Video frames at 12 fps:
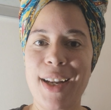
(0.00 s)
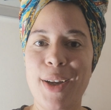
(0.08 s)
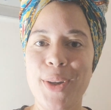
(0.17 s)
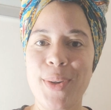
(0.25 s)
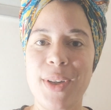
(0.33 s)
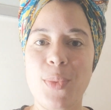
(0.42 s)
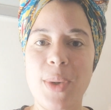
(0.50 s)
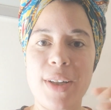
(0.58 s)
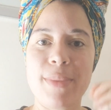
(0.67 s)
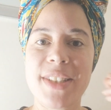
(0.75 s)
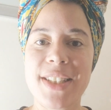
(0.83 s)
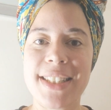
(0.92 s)
Hello and
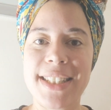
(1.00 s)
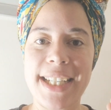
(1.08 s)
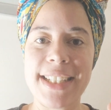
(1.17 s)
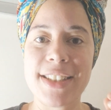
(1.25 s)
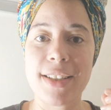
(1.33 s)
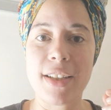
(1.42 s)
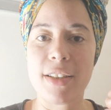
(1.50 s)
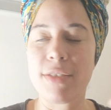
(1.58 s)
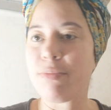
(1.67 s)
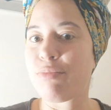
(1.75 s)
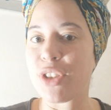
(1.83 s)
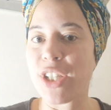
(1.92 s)
welcome to today's
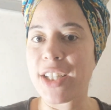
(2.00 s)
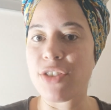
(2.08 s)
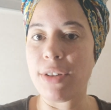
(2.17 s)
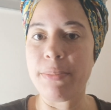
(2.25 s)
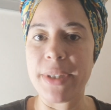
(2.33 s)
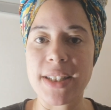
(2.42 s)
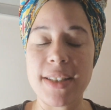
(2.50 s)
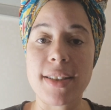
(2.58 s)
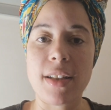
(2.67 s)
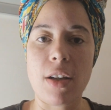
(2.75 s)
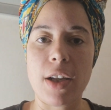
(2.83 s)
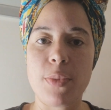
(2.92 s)
Projector in Business
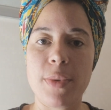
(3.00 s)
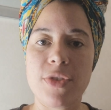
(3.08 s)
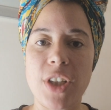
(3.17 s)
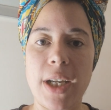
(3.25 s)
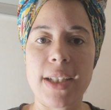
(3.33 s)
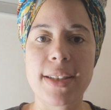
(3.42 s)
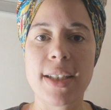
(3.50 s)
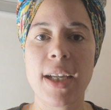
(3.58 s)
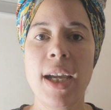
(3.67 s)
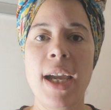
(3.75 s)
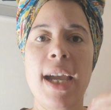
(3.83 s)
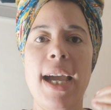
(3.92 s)
and Life with Jess.
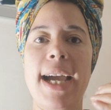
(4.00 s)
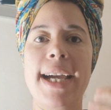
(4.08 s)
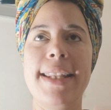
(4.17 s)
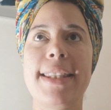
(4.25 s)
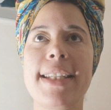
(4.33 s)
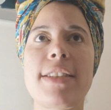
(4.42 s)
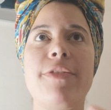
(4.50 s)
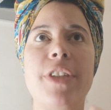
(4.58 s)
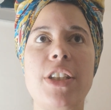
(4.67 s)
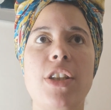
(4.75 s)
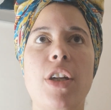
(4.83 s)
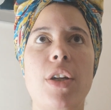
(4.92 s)
And this
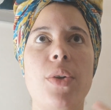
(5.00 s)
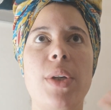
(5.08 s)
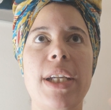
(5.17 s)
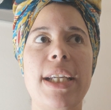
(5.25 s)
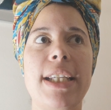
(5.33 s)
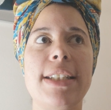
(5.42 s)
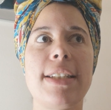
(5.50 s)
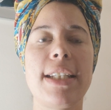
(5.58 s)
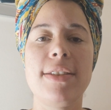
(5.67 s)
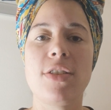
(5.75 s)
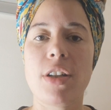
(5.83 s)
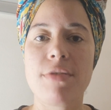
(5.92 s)
video is
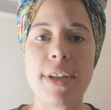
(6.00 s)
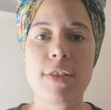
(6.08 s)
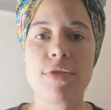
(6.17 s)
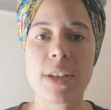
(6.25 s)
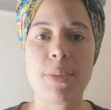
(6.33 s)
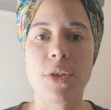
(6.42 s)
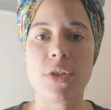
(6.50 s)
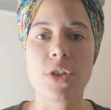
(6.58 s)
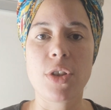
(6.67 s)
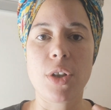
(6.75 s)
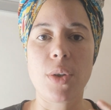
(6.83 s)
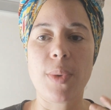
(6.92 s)
in direct response
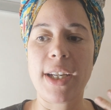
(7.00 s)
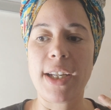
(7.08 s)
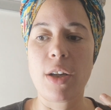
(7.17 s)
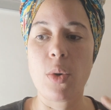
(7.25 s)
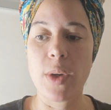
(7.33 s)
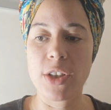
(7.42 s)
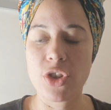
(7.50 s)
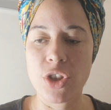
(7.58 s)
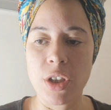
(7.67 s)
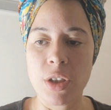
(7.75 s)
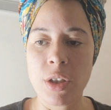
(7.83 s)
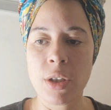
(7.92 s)
to a
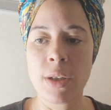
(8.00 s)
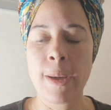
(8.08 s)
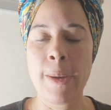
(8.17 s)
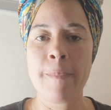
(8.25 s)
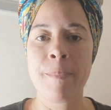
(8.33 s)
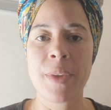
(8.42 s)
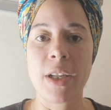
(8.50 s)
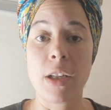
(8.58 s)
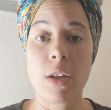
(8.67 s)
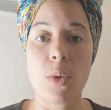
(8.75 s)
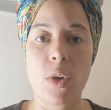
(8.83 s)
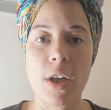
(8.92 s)
question, an
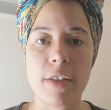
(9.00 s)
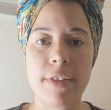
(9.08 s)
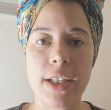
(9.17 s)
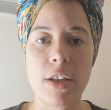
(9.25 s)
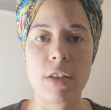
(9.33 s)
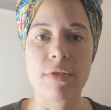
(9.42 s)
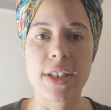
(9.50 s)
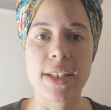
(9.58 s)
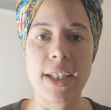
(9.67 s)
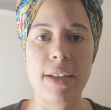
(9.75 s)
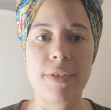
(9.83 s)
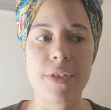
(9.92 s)
inquiry that I
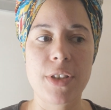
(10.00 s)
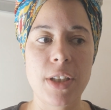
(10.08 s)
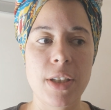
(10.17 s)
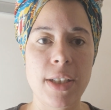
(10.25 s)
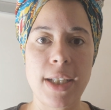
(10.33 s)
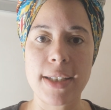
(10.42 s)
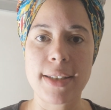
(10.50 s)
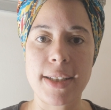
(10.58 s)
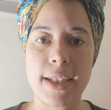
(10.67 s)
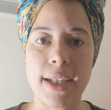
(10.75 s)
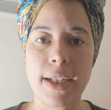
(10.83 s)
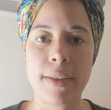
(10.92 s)
received
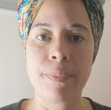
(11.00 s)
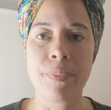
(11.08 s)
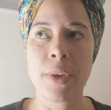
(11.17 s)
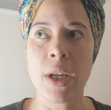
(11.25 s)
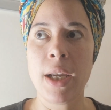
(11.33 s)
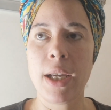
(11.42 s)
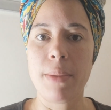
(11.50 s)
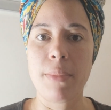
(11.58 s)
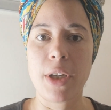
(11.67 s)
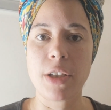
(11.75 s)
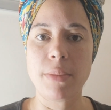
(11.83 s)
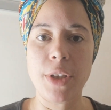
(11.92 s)
yesterday in
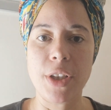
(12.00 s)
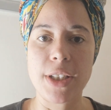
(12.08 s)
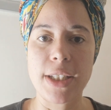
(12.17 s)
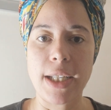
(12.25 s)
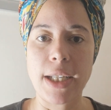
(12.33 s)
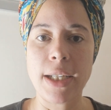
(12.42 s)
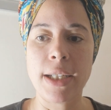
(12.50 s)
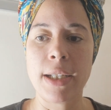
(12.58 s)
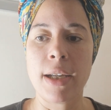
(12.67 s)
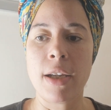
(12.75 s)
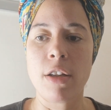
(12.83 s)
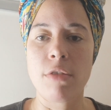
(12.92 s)
my community
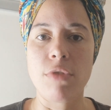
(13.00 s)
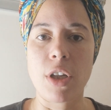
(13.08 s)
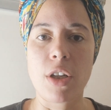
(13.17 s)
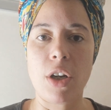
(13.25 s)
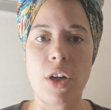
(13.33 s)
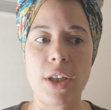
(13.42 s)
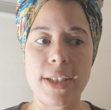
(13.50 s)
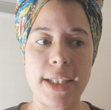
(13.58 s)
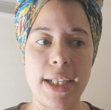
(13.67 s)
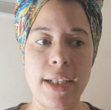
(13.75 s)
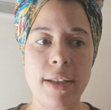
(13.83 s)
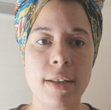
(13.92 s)

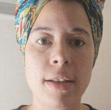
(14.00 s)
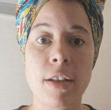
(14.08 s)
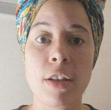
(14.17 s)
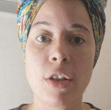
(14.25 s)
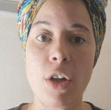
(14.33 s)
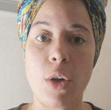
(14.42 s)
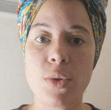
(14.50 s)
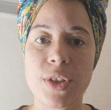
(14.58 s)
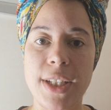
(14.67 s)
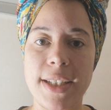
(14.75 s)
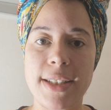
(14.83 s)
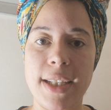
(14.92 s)
regarding goal
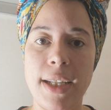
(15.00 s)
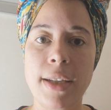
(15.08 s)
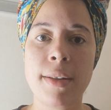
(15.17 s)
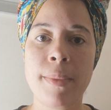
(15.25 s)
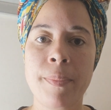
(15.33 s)
setting